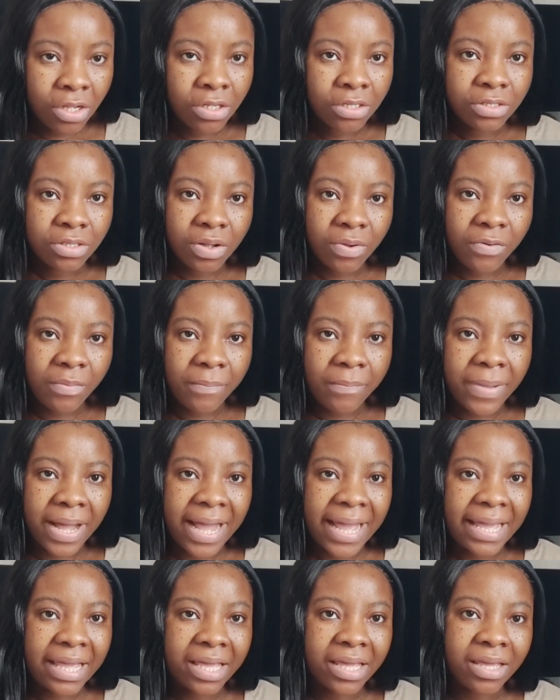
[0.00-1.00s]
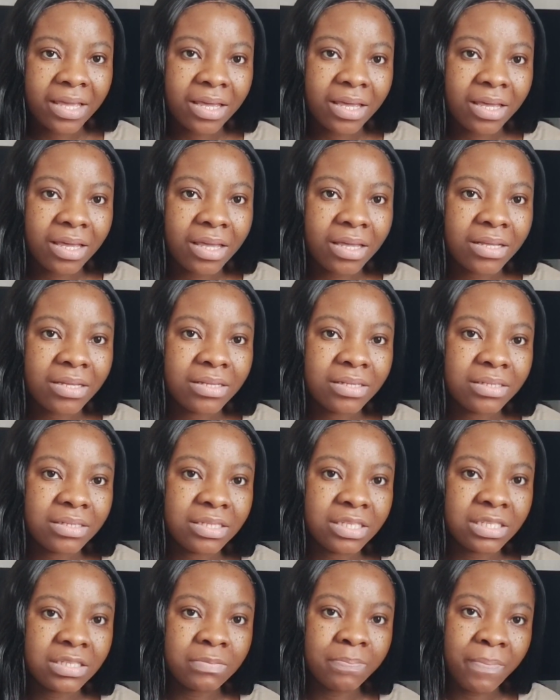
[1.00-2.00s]
So my
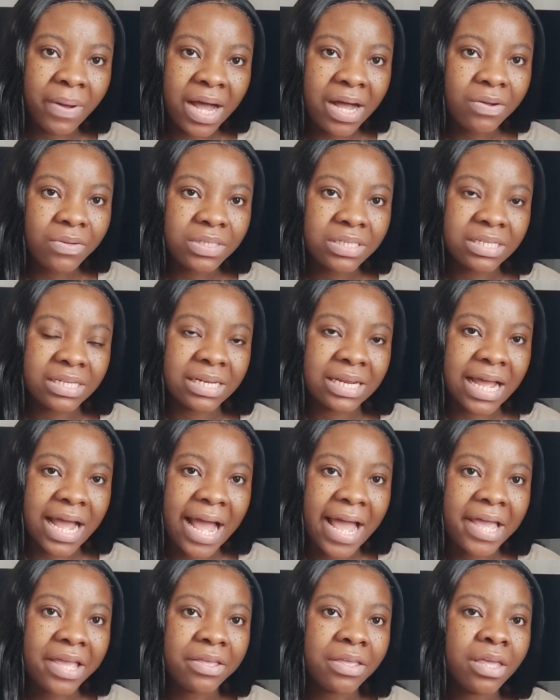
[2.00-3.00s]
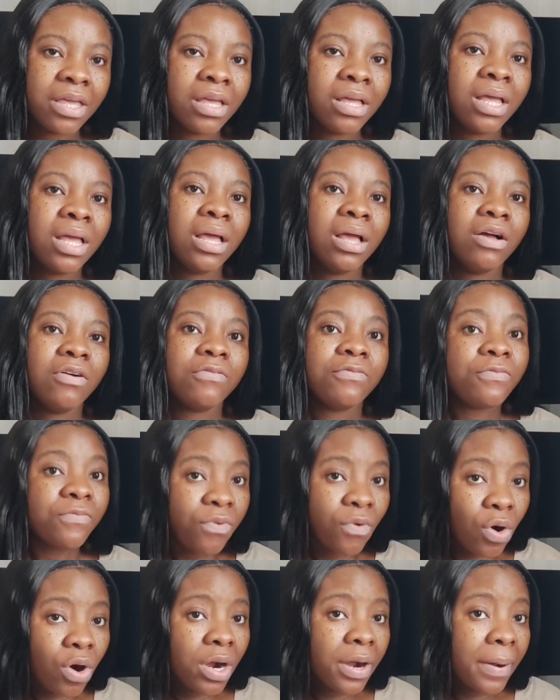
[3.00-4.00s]
spouse and I,
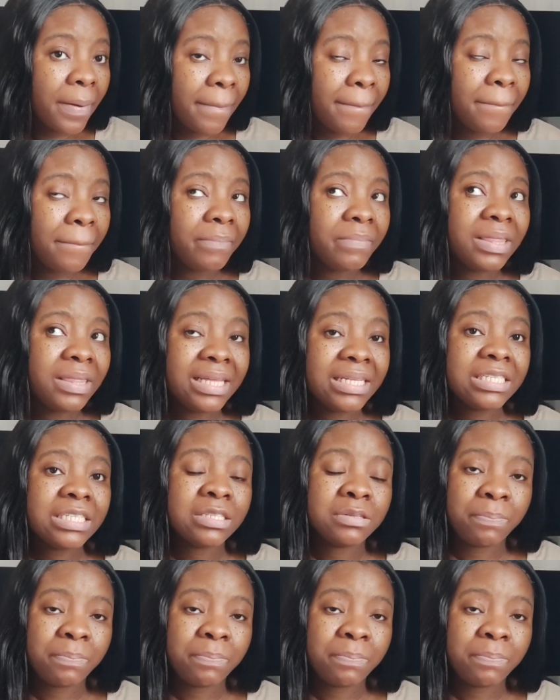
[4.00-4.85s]
for this